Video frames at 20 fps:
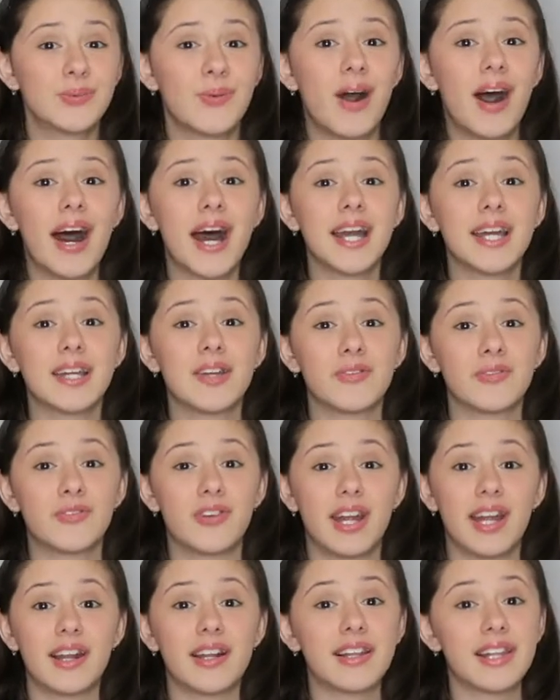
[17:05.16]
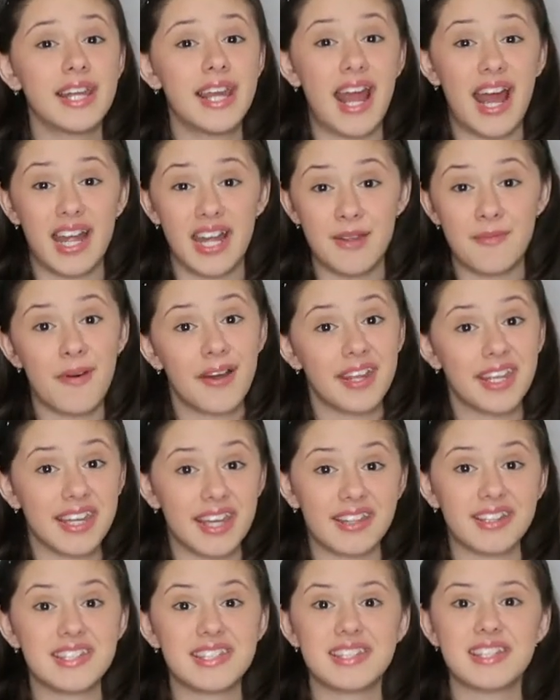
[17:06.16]
why rarely anybody
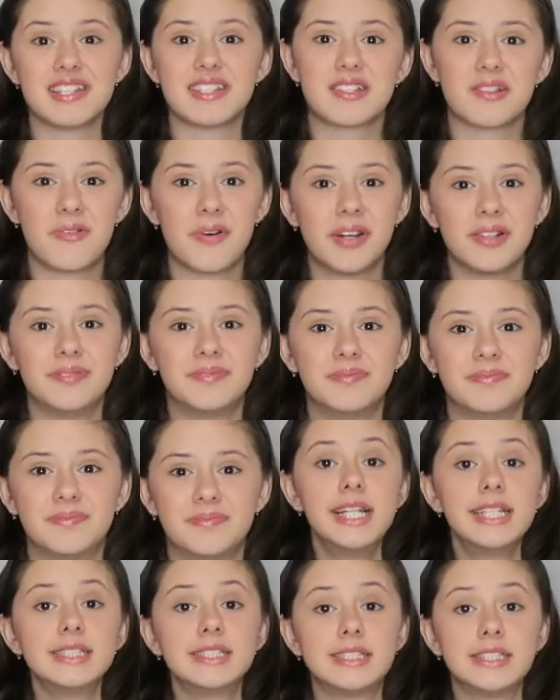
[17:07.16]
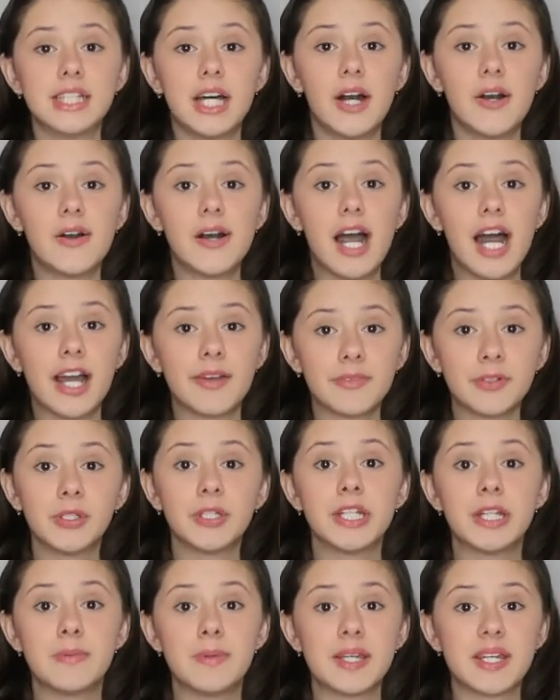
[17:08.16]
gets this one. So I'm
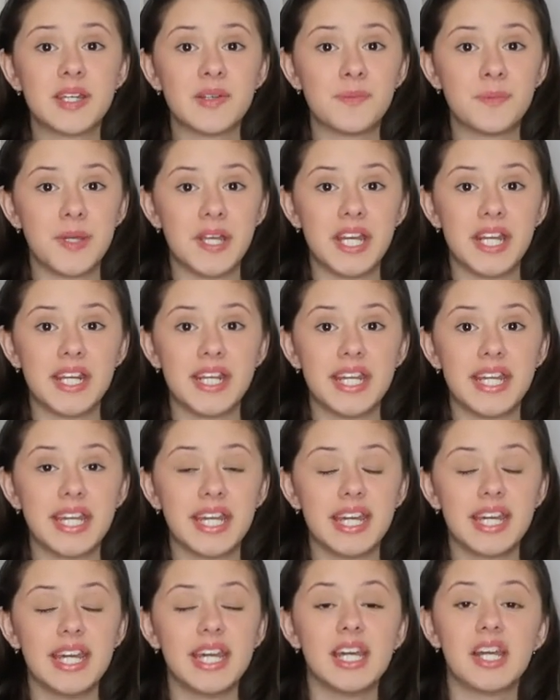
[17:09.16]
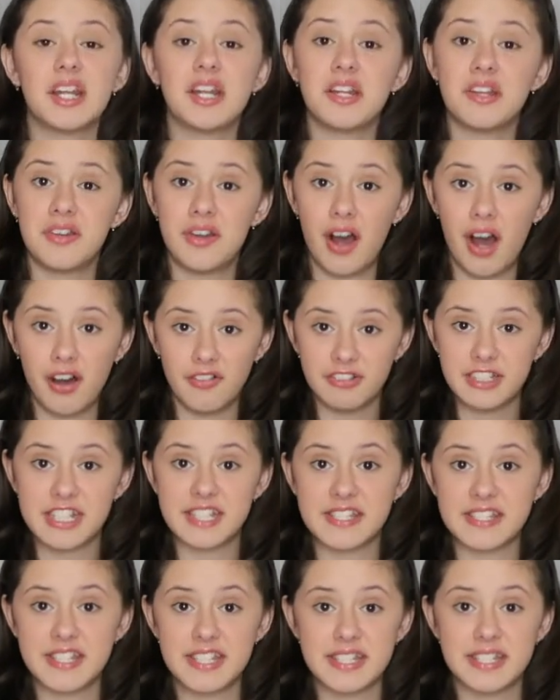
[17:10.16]
going to be competing in
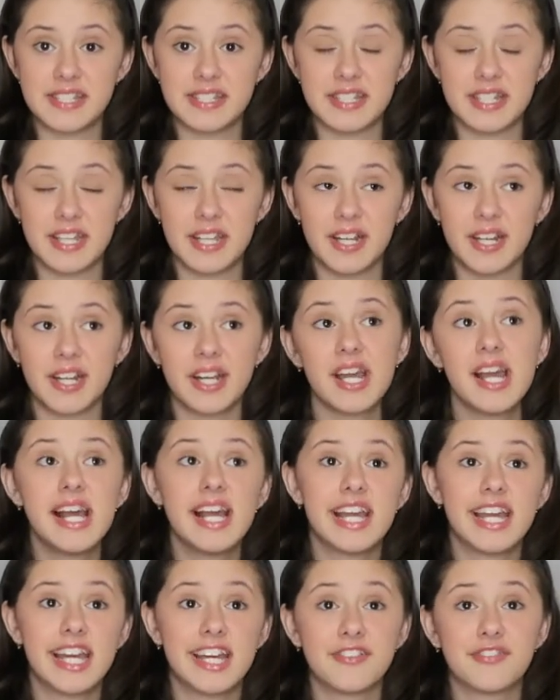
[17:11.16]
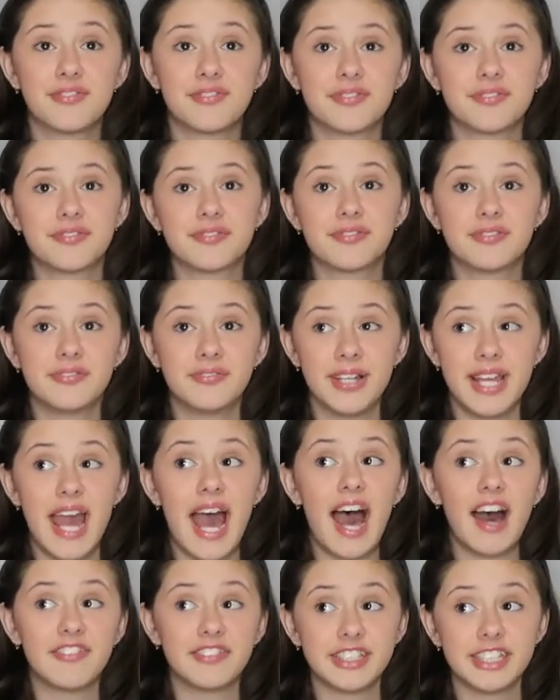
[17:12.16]
novice this year if we
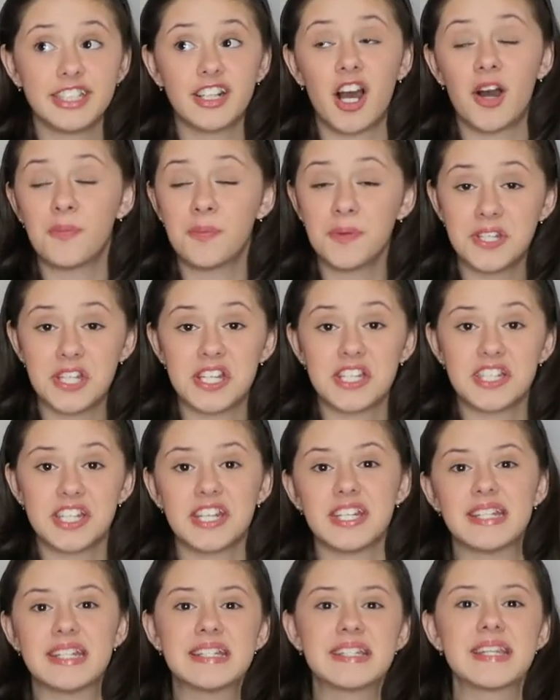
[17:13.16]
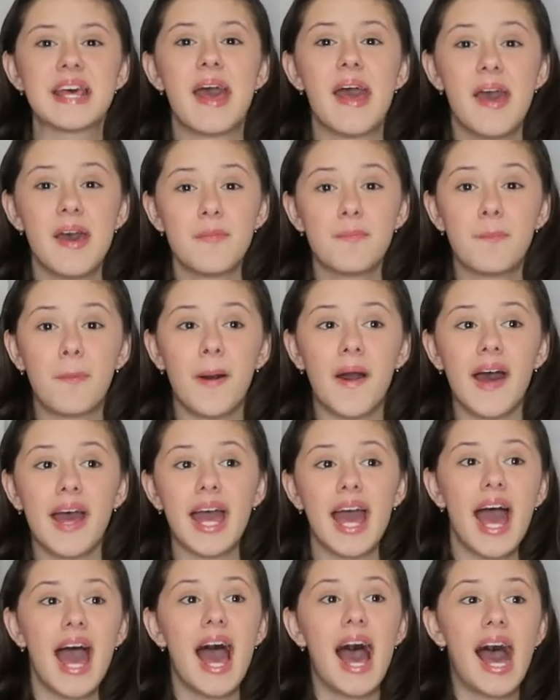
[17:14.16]
have any competitions. But